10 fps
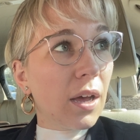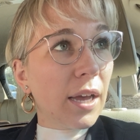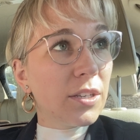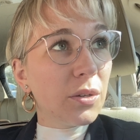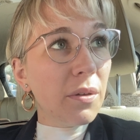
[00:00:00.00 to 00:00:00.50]

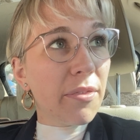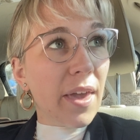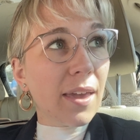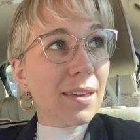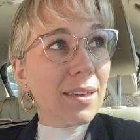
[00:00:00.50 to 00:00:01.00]
I do
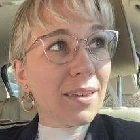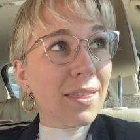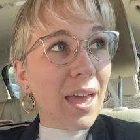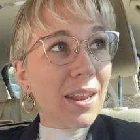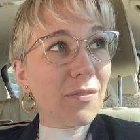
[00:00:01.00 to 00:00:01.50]
think
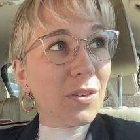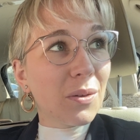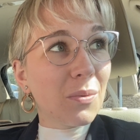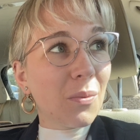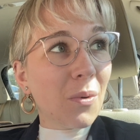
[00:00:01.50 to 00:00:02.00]
that if
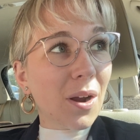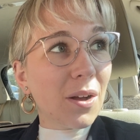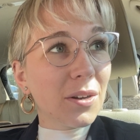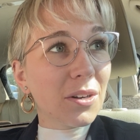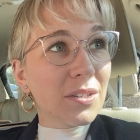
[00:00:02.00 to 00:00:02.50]
you work
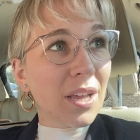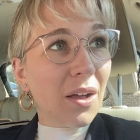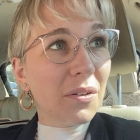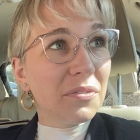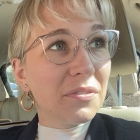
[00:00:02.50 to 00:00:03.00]
on
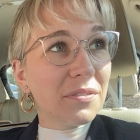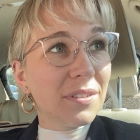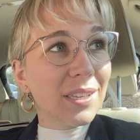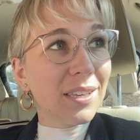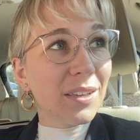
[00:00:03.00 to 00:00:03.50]
yourself
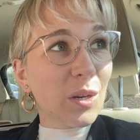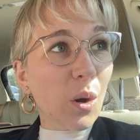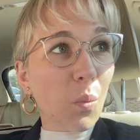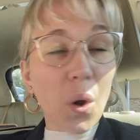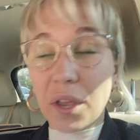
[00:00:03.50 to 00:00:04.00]

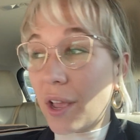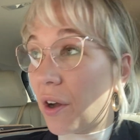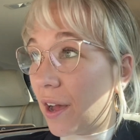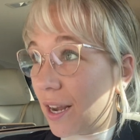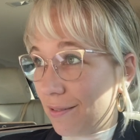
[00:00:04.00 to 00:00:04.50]
you're working
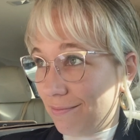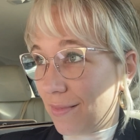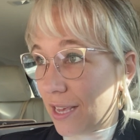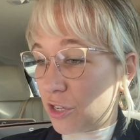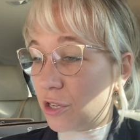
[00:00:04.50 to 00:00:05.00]
on
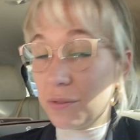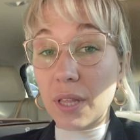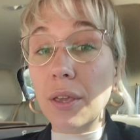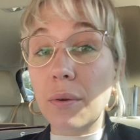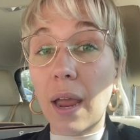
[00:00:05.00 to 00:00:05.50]
the issues
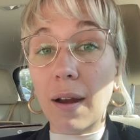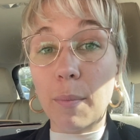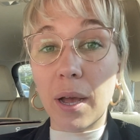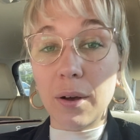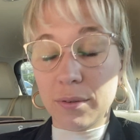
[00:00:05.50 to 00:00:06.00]
that you care
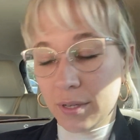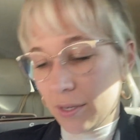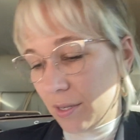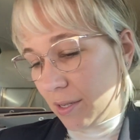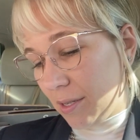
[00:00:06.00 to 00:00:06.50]
about
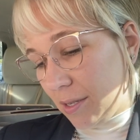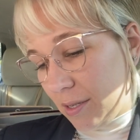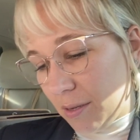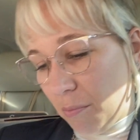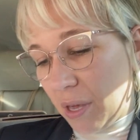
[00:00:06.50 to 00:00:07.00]

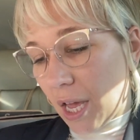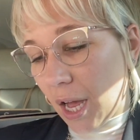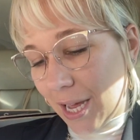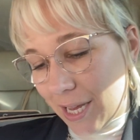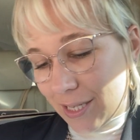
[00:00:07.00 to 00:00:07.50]

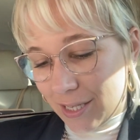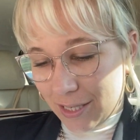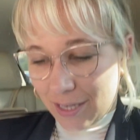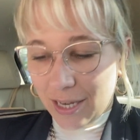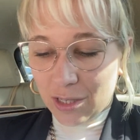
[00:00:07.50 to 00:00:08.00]

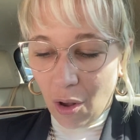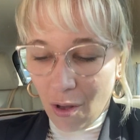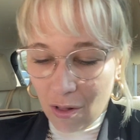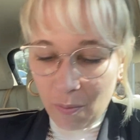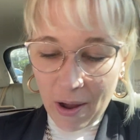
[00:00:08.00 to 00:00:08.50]
because it's
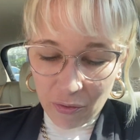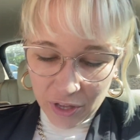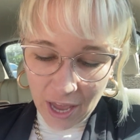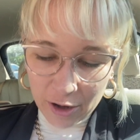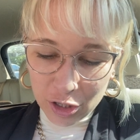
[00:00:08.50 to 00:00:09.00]
all about
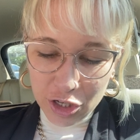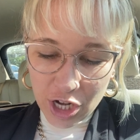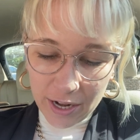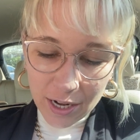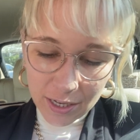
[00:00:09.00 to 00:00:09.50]
the
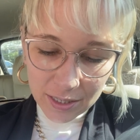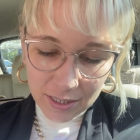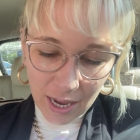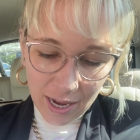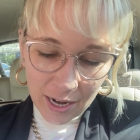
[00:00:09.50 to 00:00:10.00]

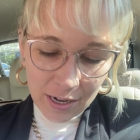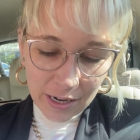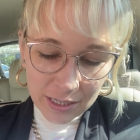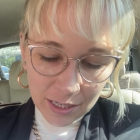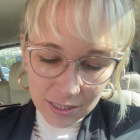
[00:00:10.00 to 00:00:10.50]
energetics and
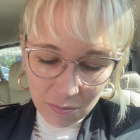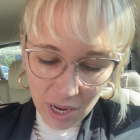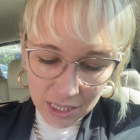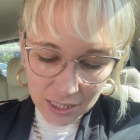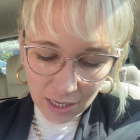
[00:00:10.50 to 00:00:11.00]
it doesn't
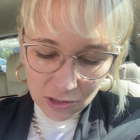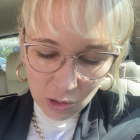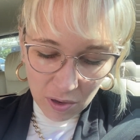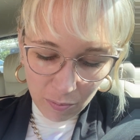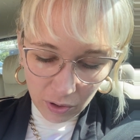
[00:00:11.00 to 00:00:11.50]
make sense
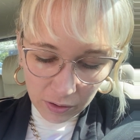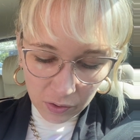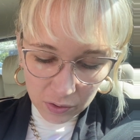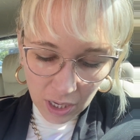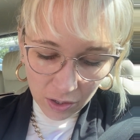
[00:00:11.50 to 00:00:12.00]
to people
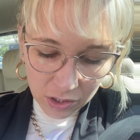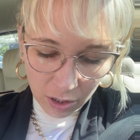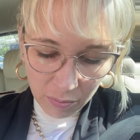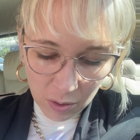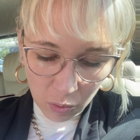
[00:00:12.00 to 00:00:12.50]
if you tell
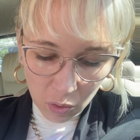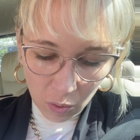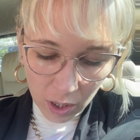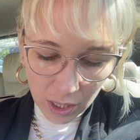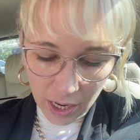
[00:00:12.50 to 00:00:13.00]
certain people who
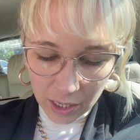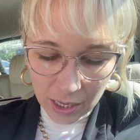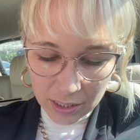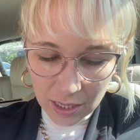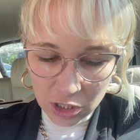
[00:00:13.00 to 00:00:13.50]
are like
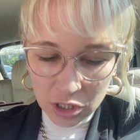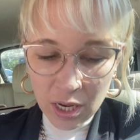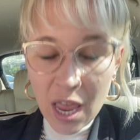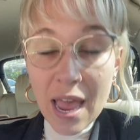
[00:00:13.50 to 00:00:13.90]
it, it just